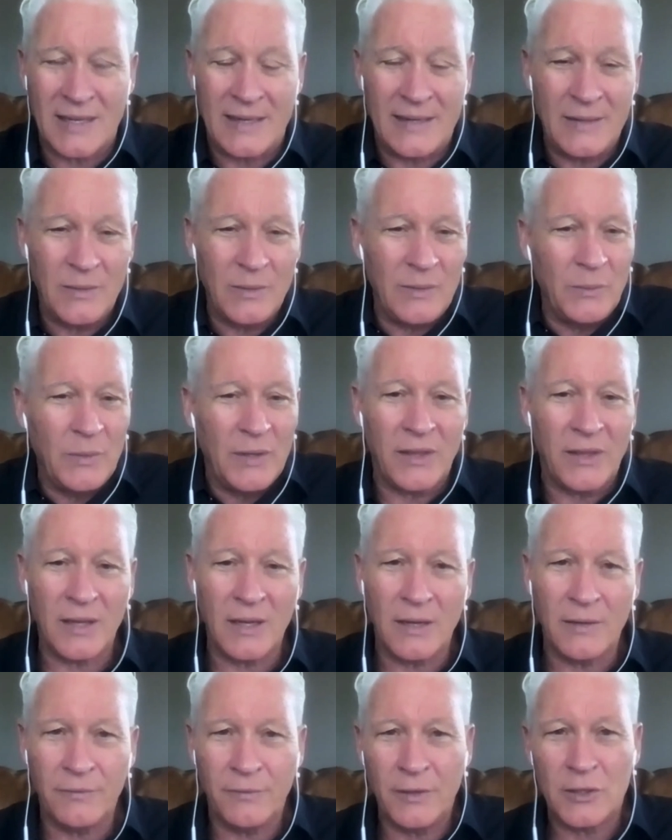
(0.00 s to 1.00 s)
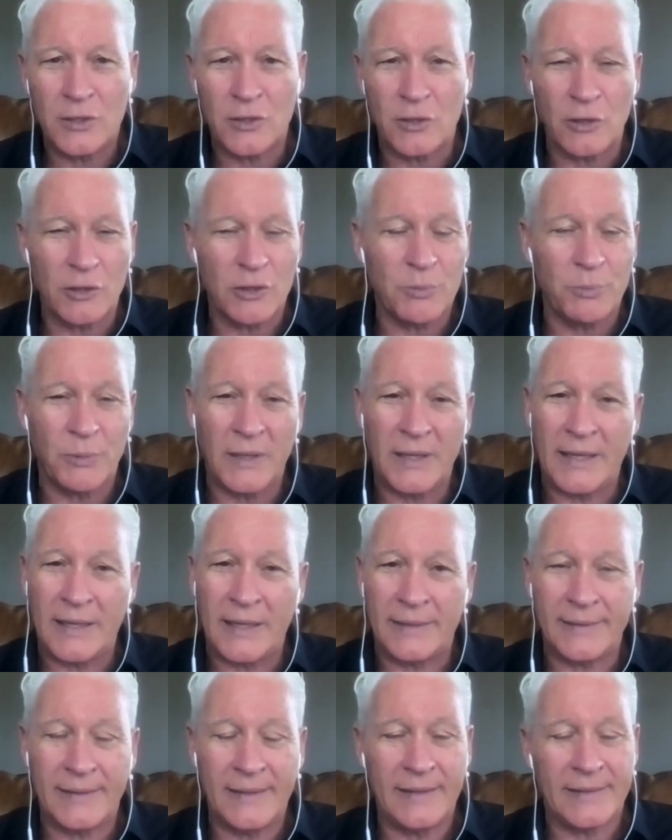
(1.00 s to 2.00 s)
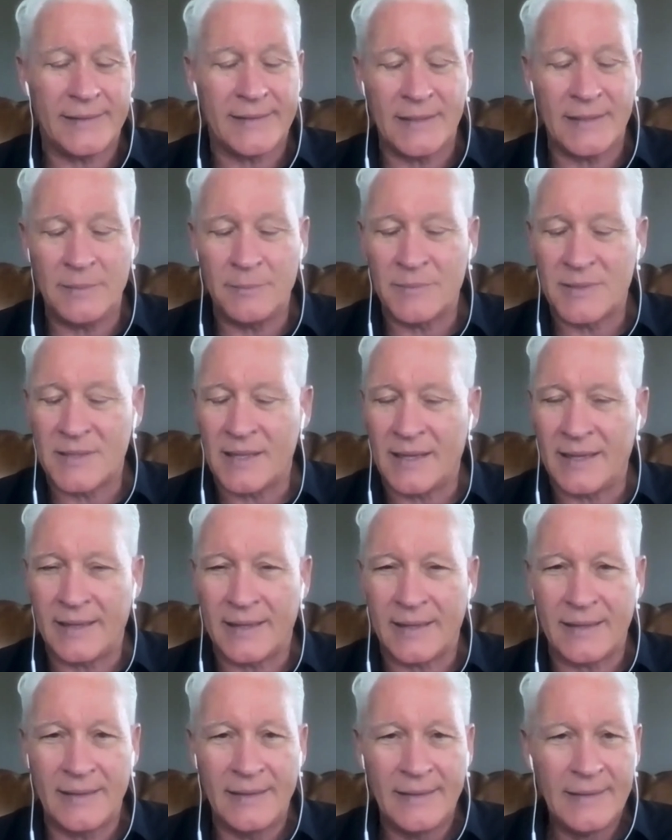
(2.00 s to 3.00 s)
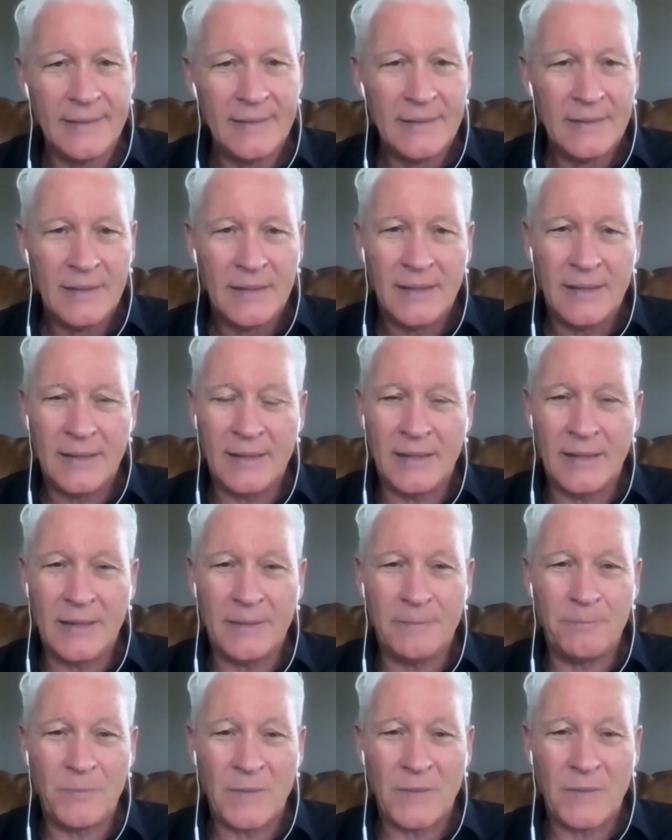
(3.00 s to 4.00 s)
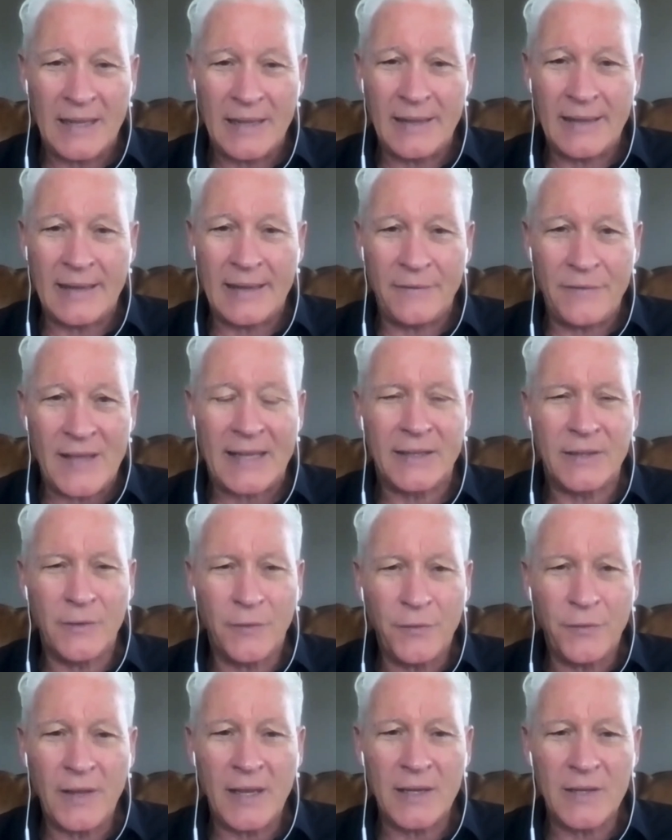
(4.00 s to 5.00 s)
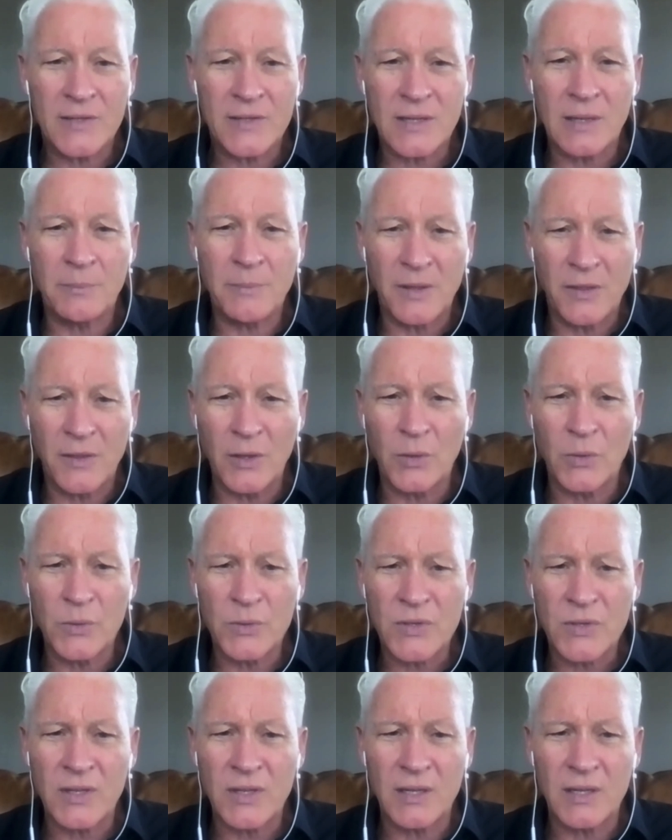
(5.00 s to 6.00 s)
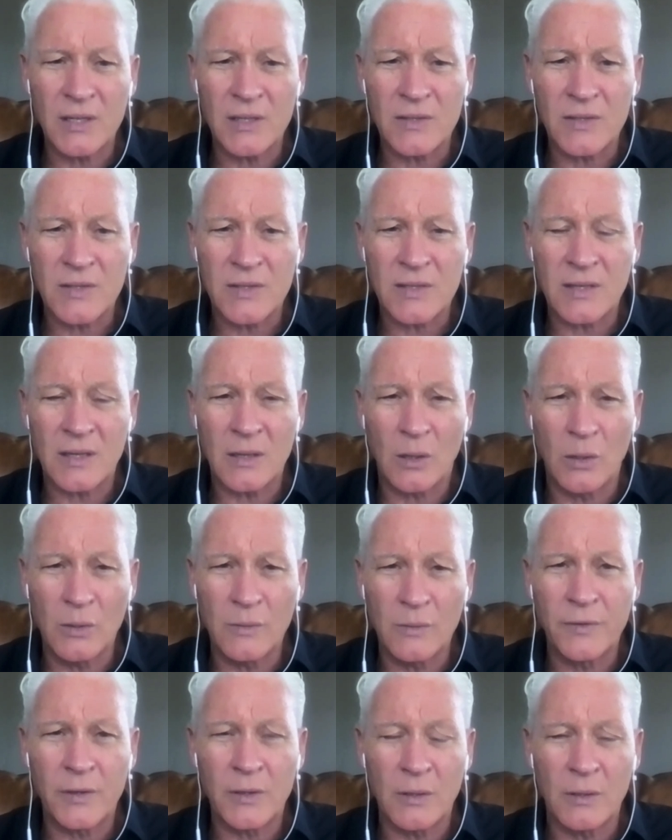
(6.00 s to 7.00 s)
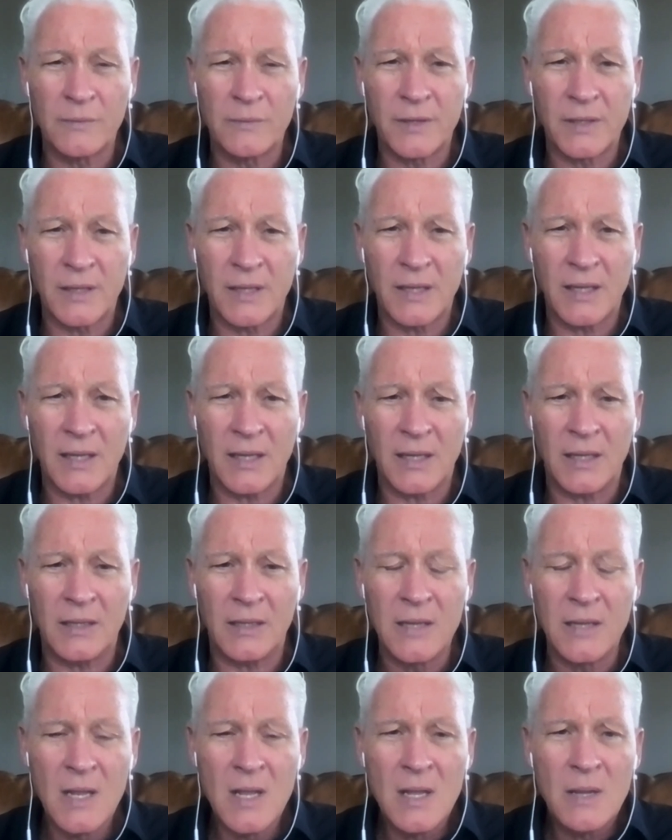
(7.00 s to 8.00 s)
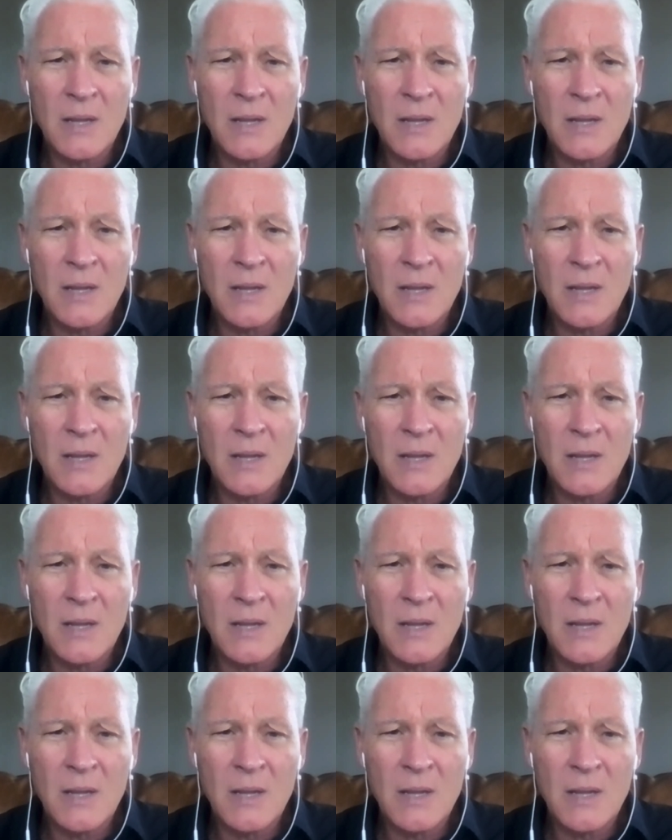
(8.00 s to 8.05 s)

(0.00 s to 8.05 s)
And with every church plant, it seems like I've had to face some of those things over and over again, and